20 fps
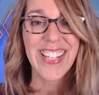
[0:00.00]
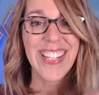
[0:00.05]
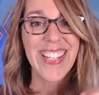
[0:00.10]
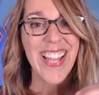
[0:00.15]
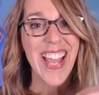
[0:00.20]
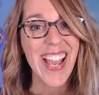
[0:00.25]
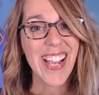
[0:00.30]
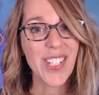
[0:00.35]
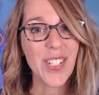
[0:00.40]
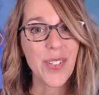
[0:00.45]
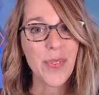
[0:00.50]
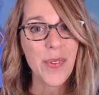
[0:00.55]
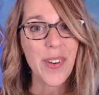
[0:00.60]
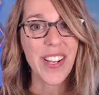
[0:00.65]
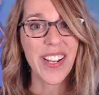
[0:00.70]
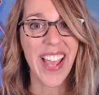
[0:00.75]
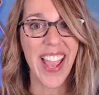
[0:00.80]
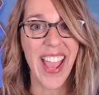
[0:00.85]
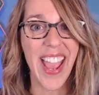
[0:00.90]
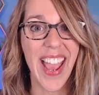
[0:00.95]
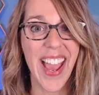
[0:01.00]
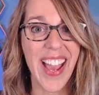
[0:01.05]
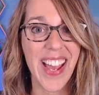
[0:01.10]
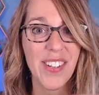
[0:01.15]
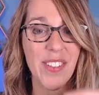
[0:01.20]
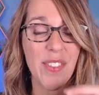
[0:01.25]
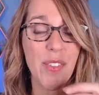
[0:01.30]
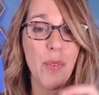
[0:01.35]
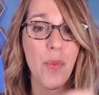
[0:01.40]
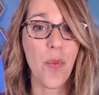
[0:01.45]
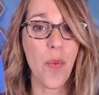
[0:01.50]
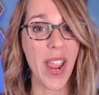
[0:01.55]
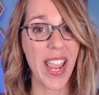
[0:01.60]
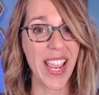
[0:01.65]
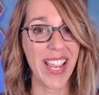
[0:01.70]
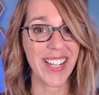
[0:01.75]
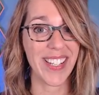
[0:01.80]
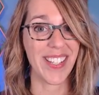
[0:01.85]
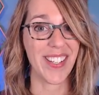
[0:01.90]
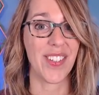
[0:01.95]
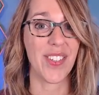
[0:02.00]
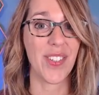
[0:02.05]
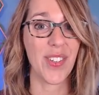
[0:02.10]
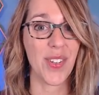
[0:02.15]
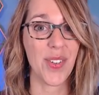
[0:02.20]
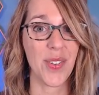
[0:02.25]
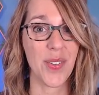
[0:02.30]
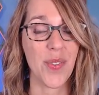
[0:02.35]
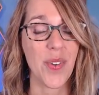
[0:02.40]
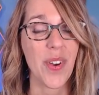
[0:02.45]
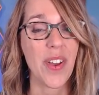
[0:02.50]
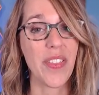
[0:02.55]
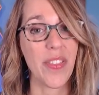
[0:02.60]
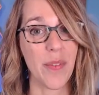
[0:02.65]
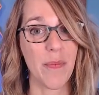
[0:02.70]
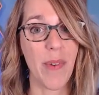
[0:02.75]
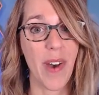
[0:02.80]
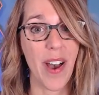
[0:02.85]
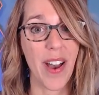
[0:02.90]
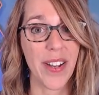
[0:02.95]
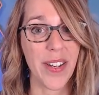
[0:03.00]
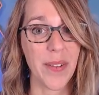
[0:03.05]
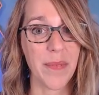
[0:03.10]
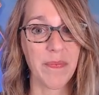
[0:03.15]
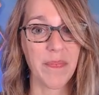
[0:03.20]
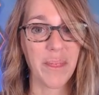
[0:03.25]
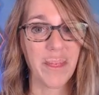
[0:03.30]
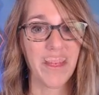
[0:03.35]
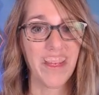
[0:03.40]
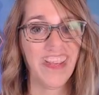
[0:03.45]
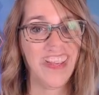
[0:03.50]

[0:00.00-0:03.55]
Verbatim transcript: Next, we're gonna add the weight to the bottom.